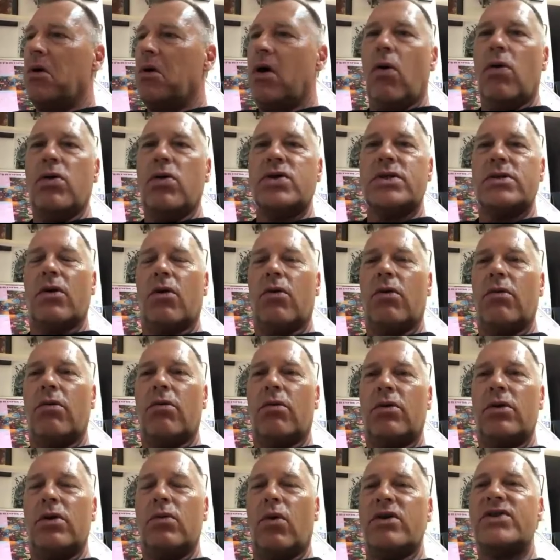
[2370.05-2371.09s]
i was
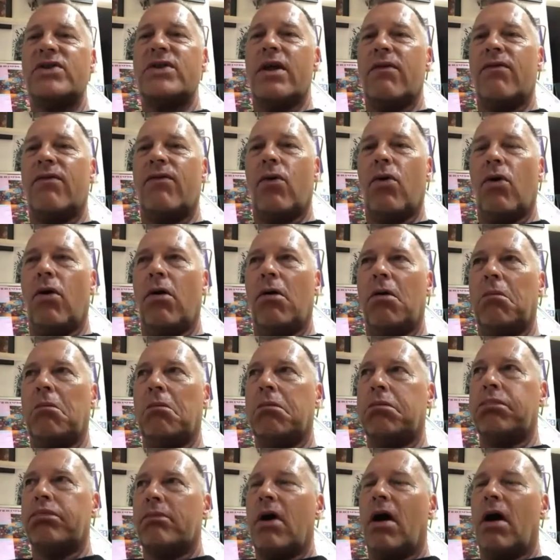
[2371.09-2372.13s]
only was there for
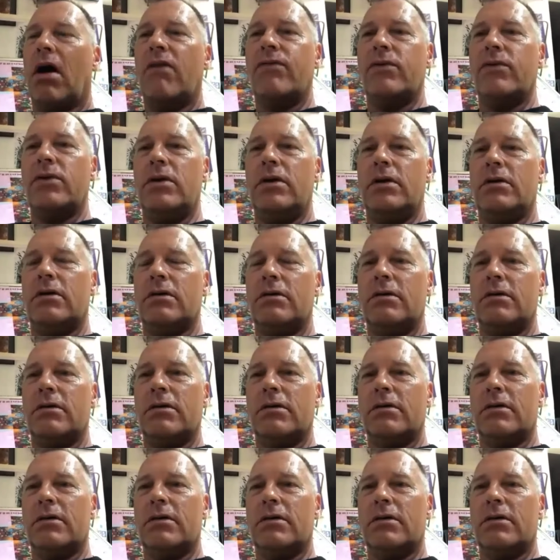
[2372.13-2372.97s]
half a year